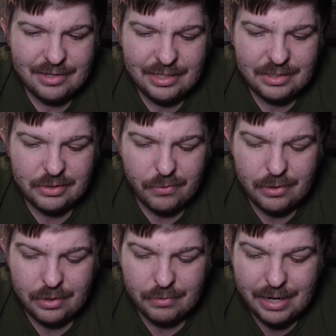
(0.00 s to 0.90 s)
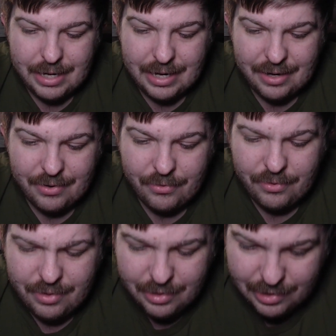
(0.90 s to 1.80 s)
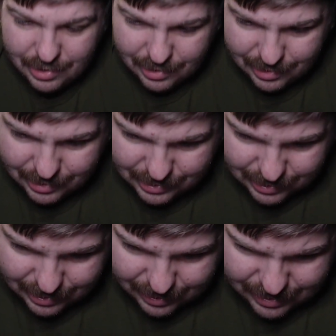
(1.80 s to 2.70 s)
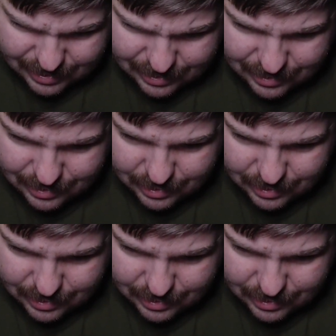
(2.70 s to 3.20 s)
is going on right now. Is it not?